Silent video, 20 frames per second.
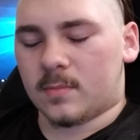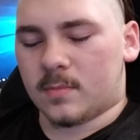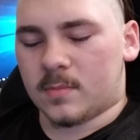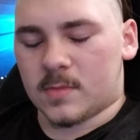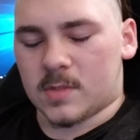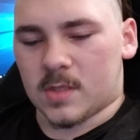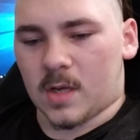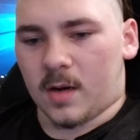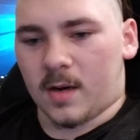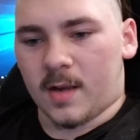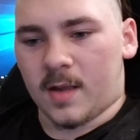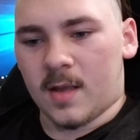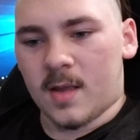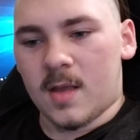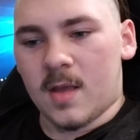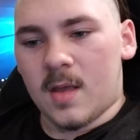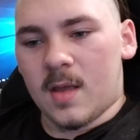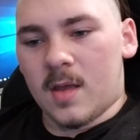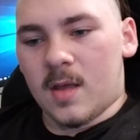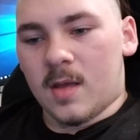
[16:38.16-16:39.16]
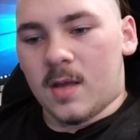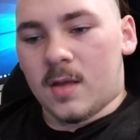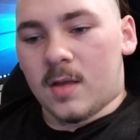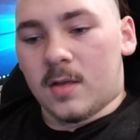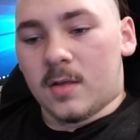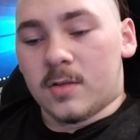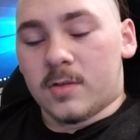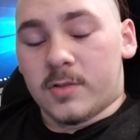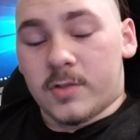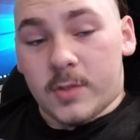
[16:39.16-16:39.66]
sorry,
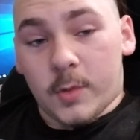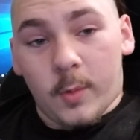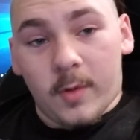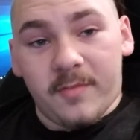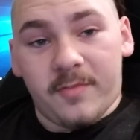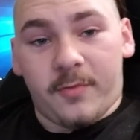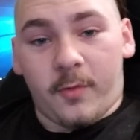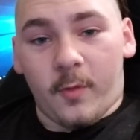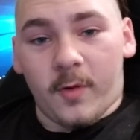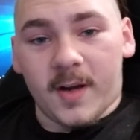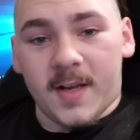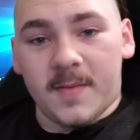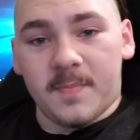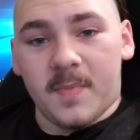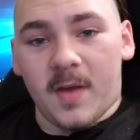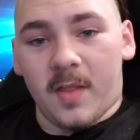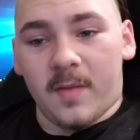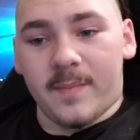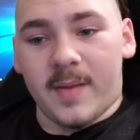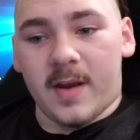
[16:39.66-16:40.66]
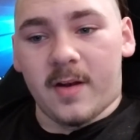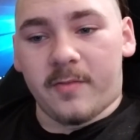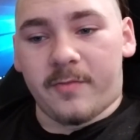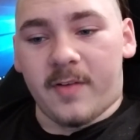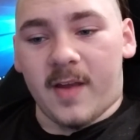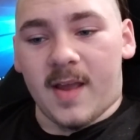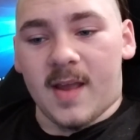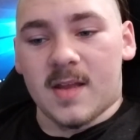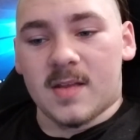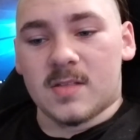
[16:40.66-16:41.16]
2 140 millimeter
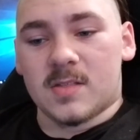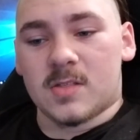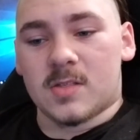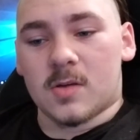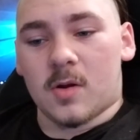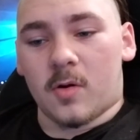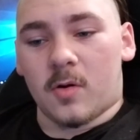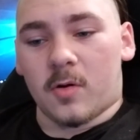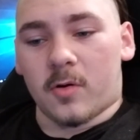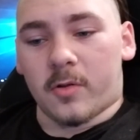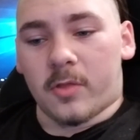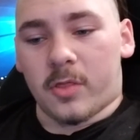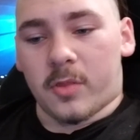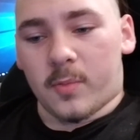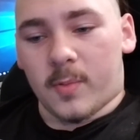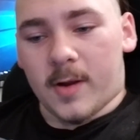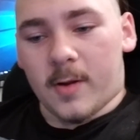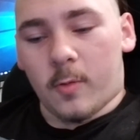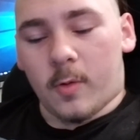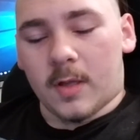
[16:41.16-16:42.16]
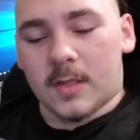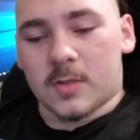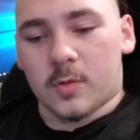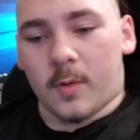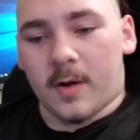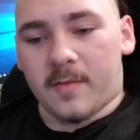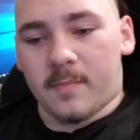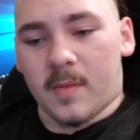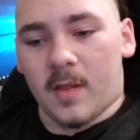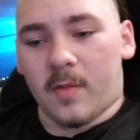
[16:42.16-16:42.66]
fans or 3
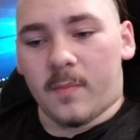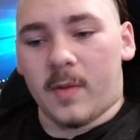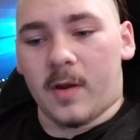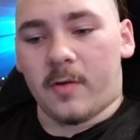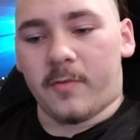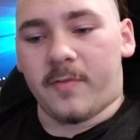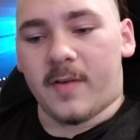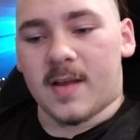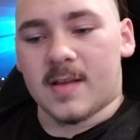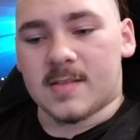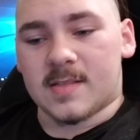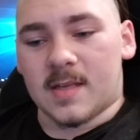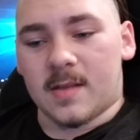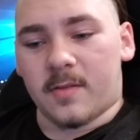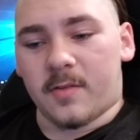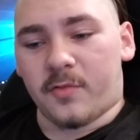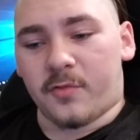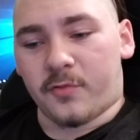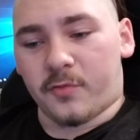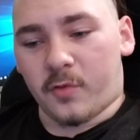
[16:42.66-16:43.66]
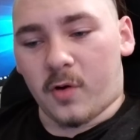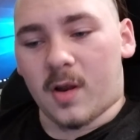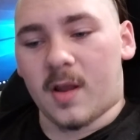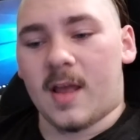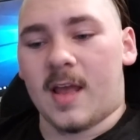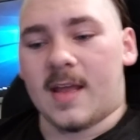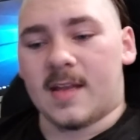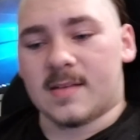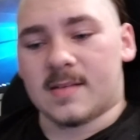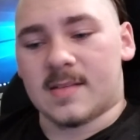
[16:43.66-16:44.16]
120 millimeter fans in the front
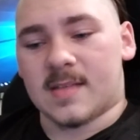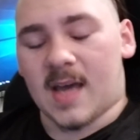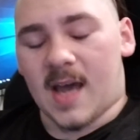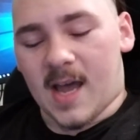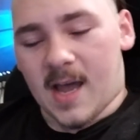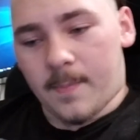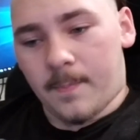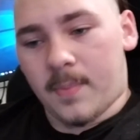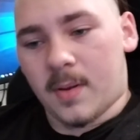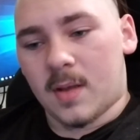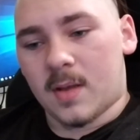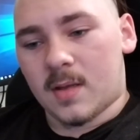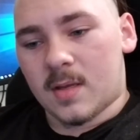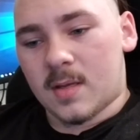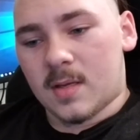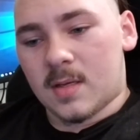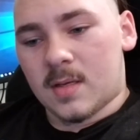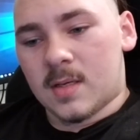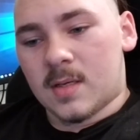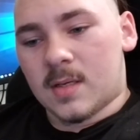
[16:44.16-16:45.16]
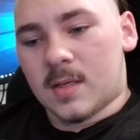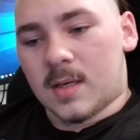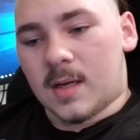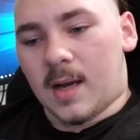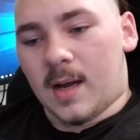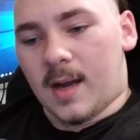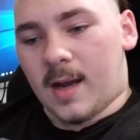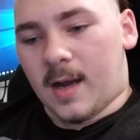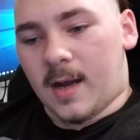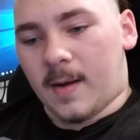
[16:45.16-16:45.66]
and top.
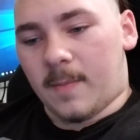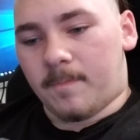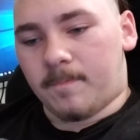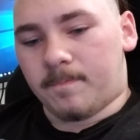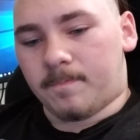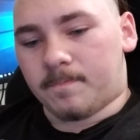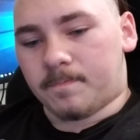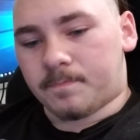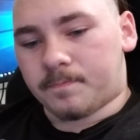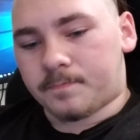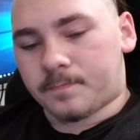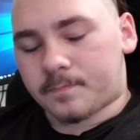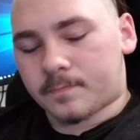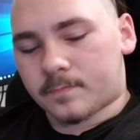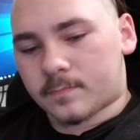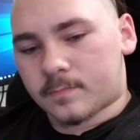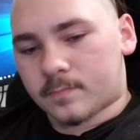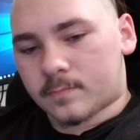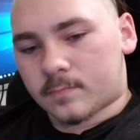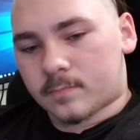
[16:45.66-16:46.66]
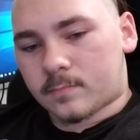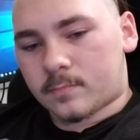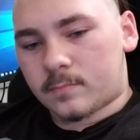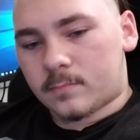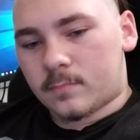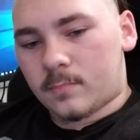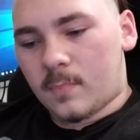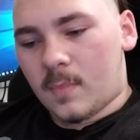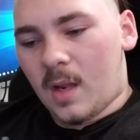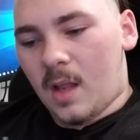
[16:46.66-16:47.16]

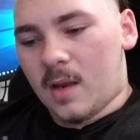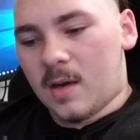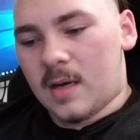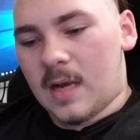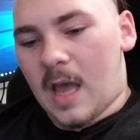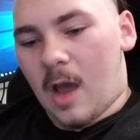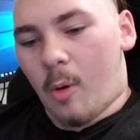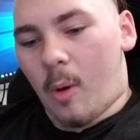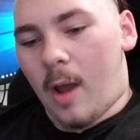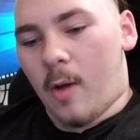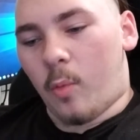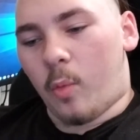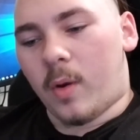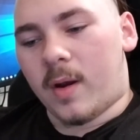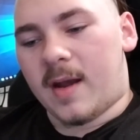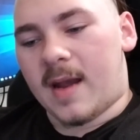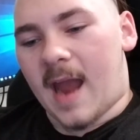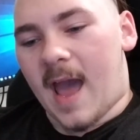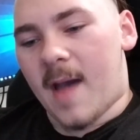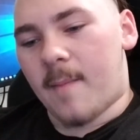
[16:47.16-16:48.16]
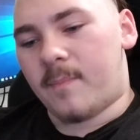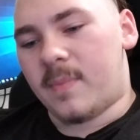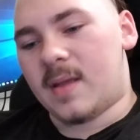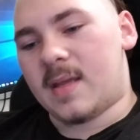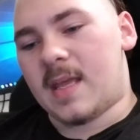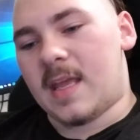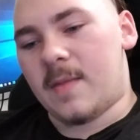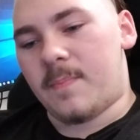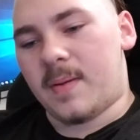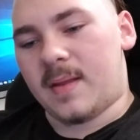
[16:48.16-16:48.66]
Now I would not be
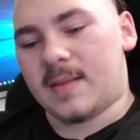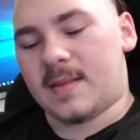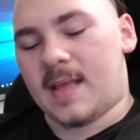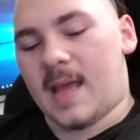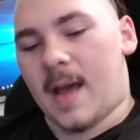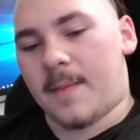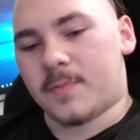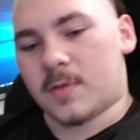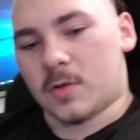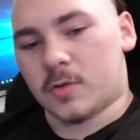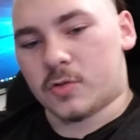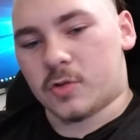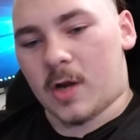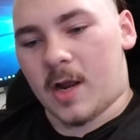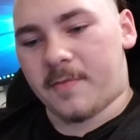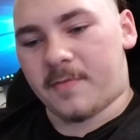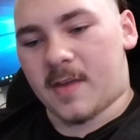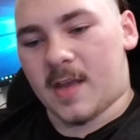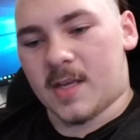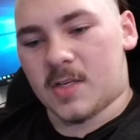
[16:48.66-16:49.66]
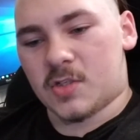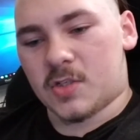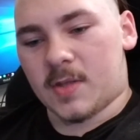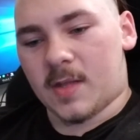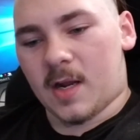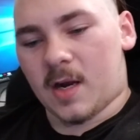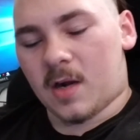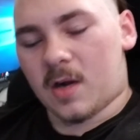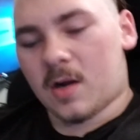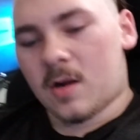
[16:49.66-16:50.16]
keeping the optical drive cage in
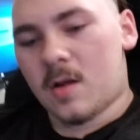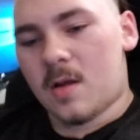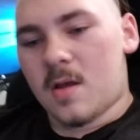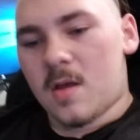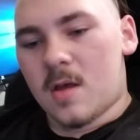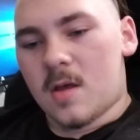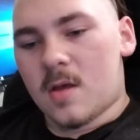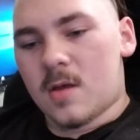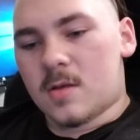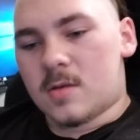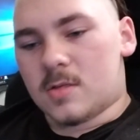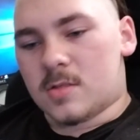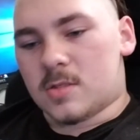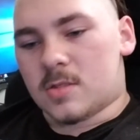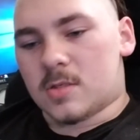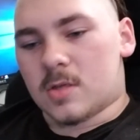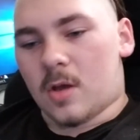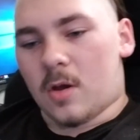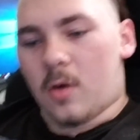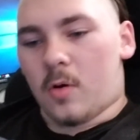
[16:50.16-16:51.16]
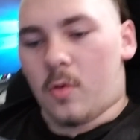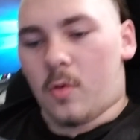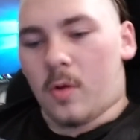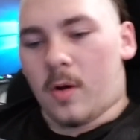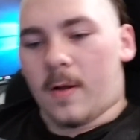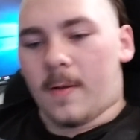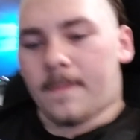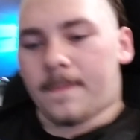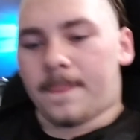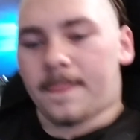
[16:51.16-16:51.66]
there,
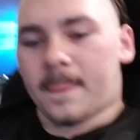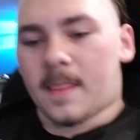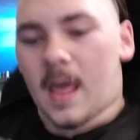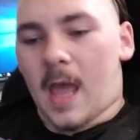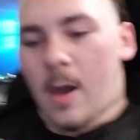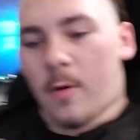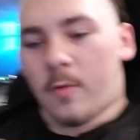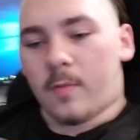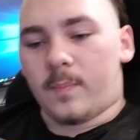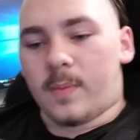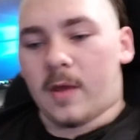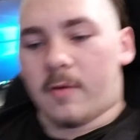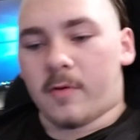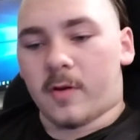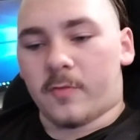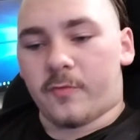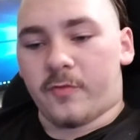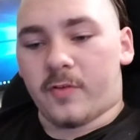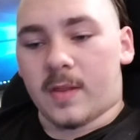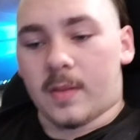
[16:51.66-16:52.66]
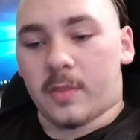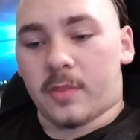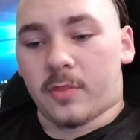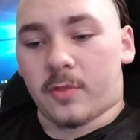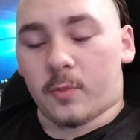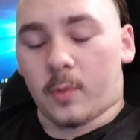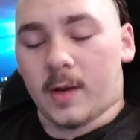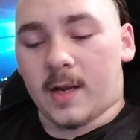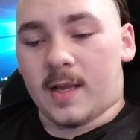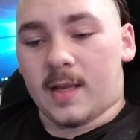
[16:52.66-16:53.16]
so I would be able to fit
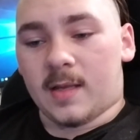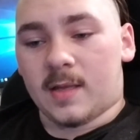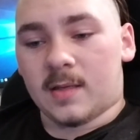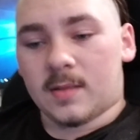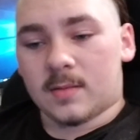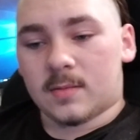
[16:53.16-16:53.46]
3